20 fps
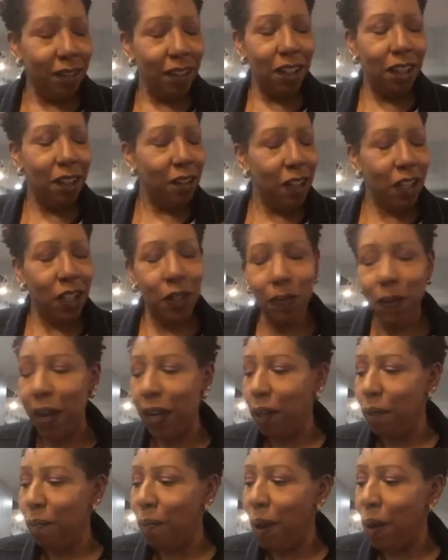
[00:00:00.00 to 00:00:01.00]

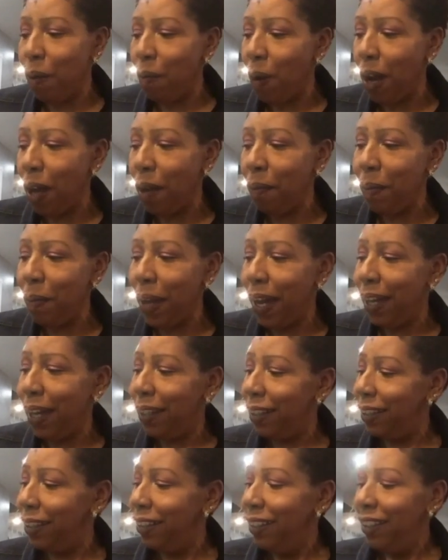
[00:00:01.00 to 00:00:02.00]
expanding my wine
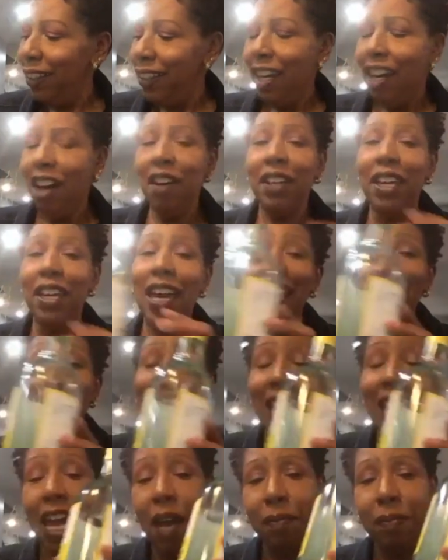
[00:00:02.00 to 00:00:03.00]
palette. Okay, it's
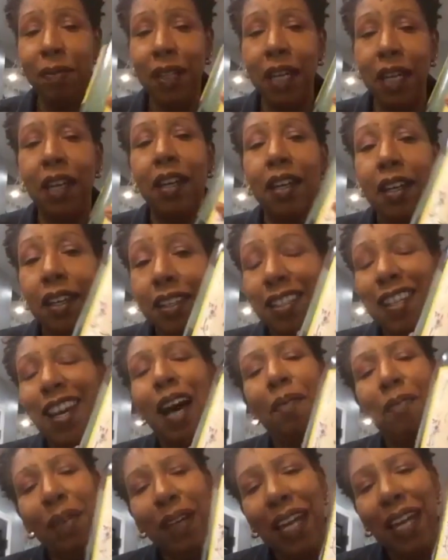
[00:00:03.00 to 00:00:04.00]
empty. So
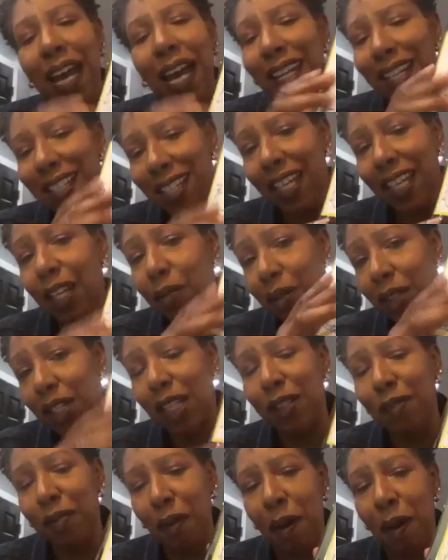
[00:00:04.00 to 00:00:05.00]
I've been kind of dealing with
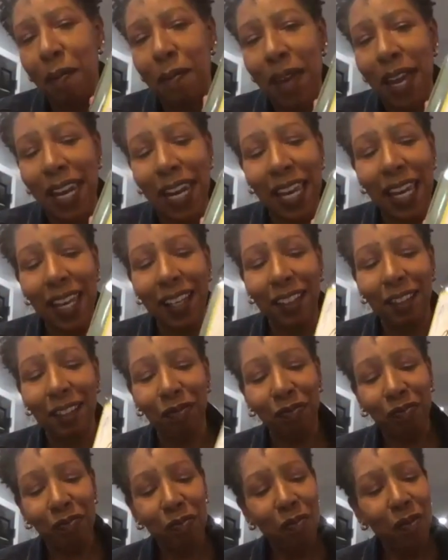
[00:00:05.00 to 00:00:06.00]
this for a minute,
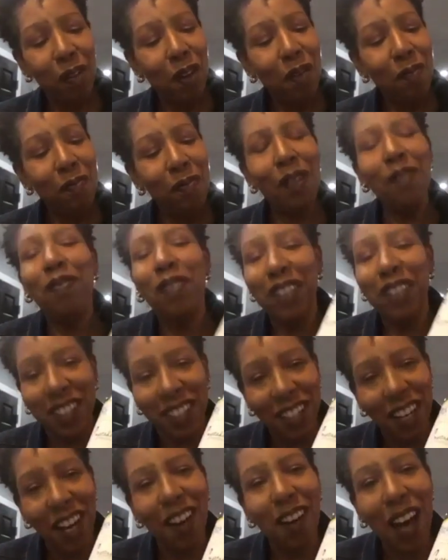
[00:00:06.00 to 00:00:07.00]
but for
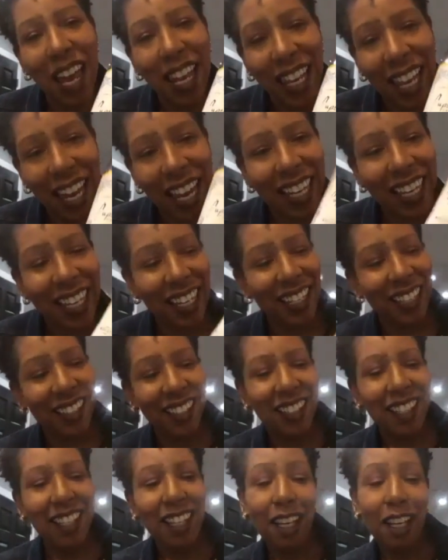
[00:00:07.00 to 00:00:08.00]
sure, I like it.
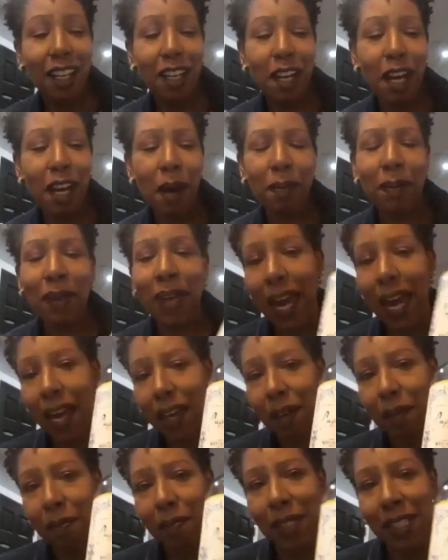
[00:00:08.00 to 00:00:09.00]
Cupcake
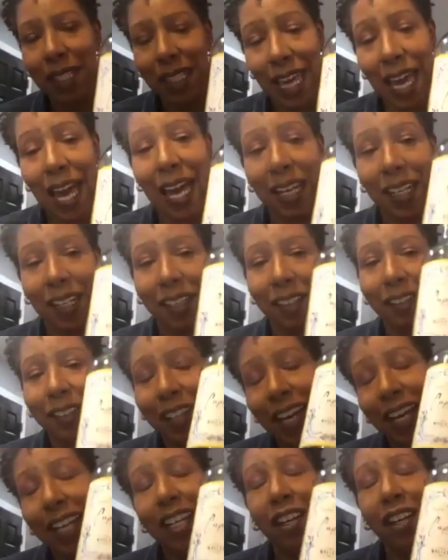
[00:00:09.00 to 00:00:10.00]
Moscato.
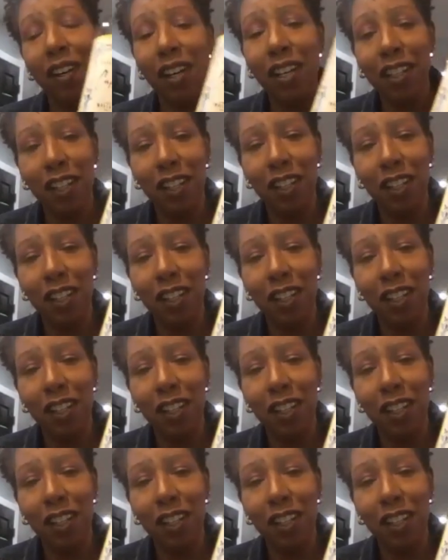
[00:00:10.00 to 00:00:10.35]
I know a dessert